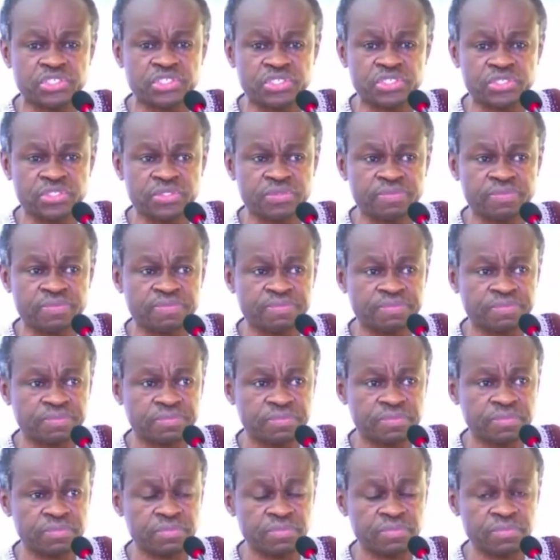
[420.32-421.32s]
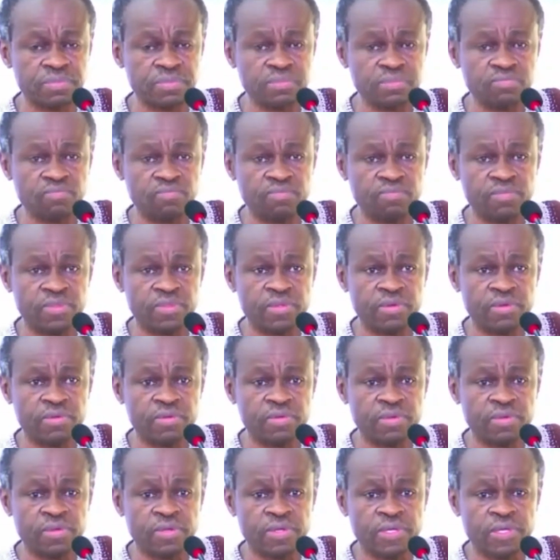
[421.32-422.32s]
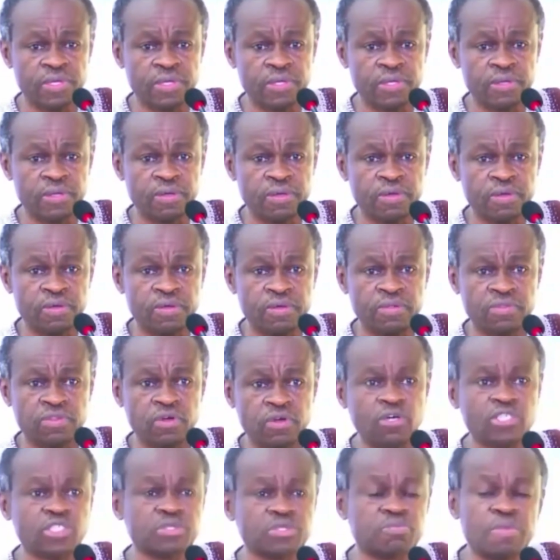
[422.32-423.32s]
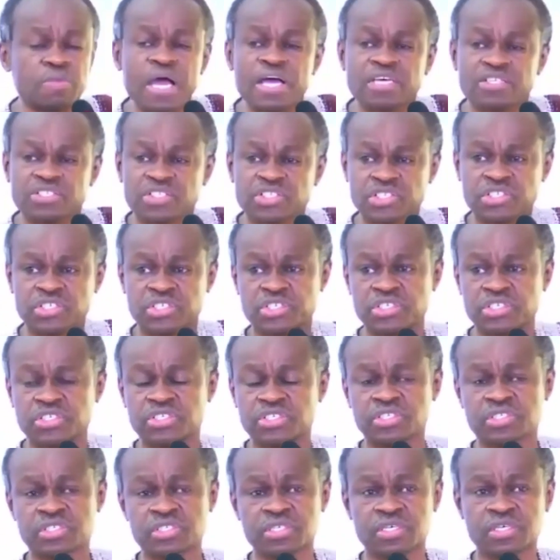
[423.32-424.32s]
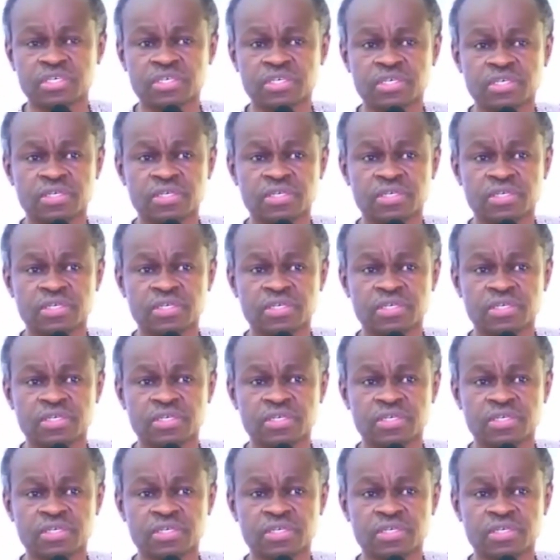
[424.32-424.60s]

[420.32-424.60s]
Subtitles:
Those masks, 90% of them are from